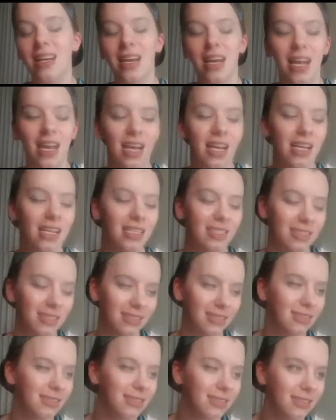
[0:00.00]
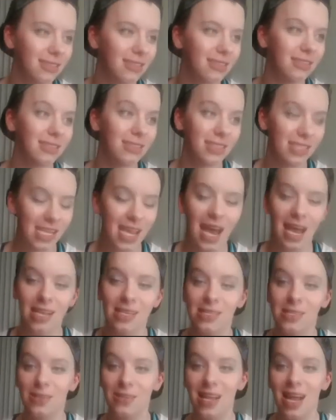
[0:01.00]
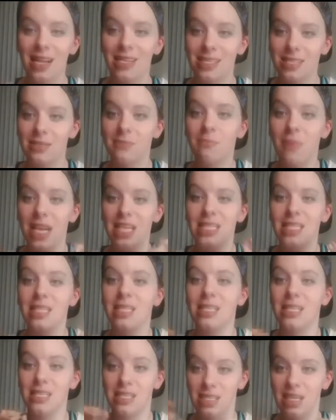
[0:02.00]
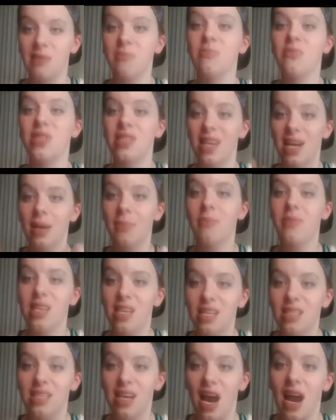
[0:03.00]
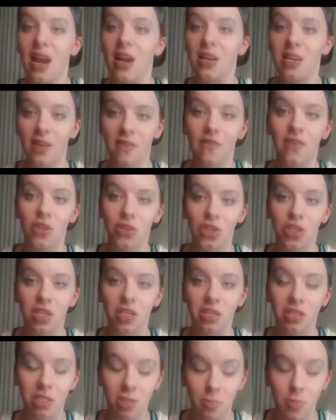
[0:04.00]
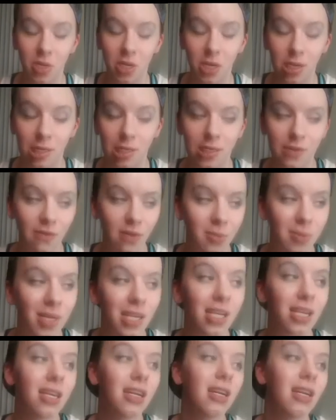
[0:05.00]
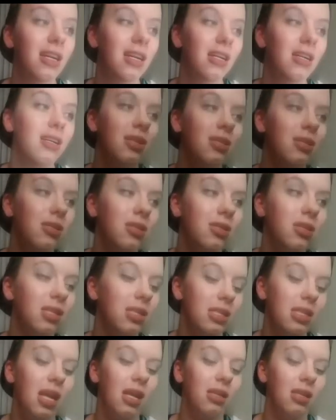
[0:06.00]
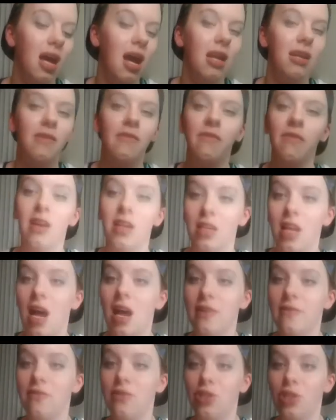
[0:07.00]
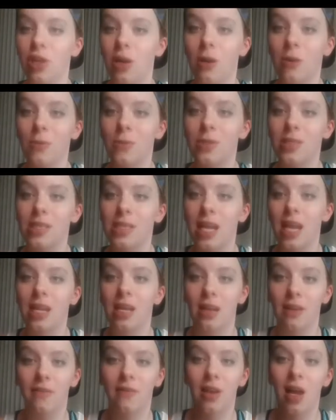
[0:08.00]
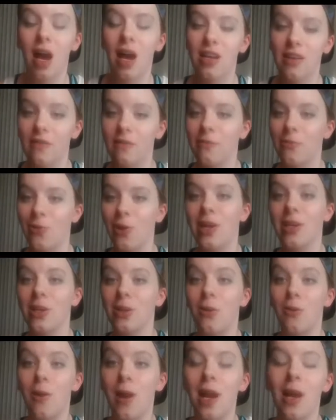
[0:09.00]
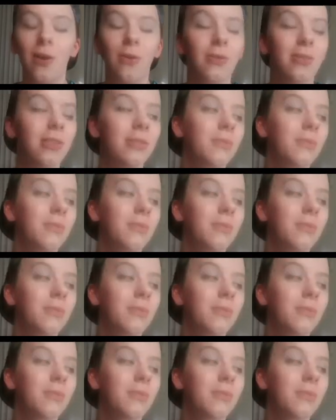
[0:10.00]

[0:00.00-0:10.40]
And yeah, so that's basically sums up the entire convention experience for me. Just a lot of jokes and a lot of running around.